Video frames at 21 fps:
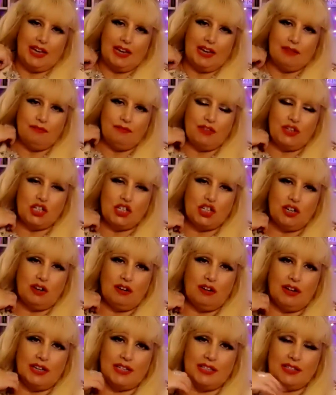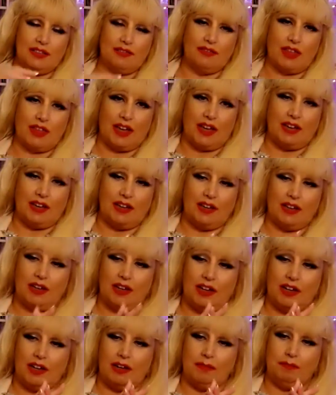and visualize that
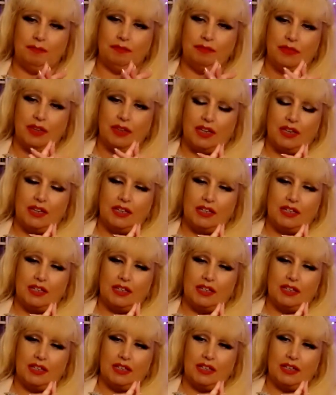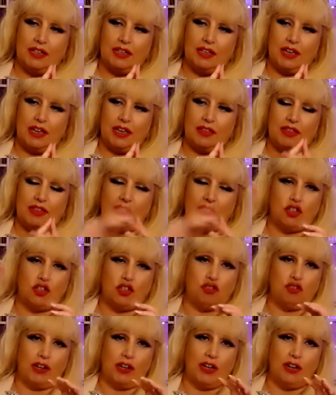there's a
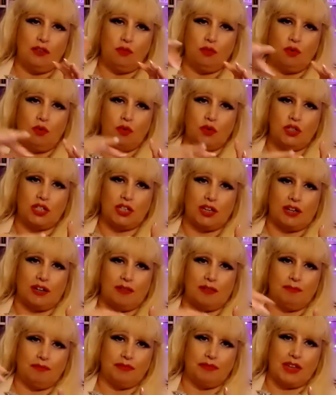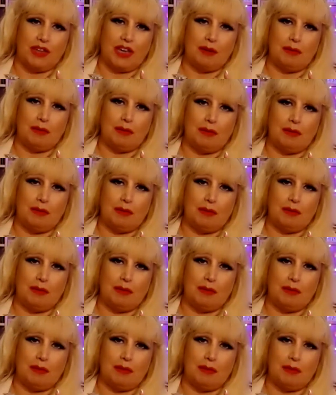trickle of water coming
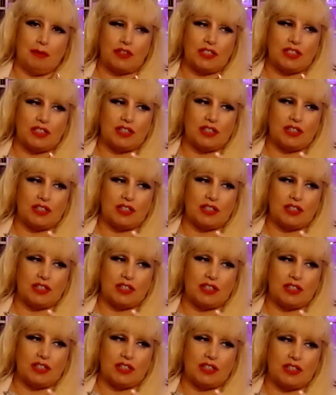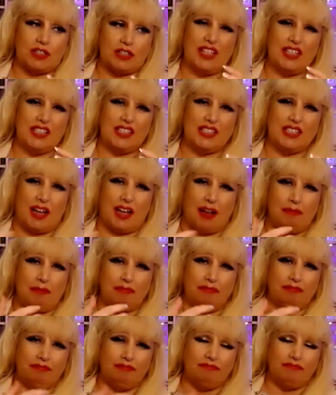down the river. So that means that you're getting
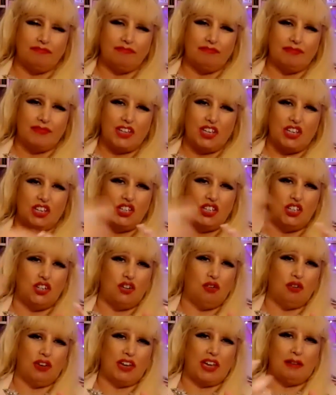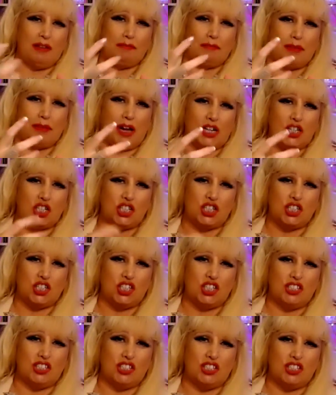some, you're not getting much,
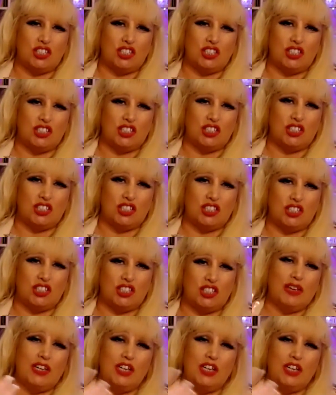just that I mean, it's like,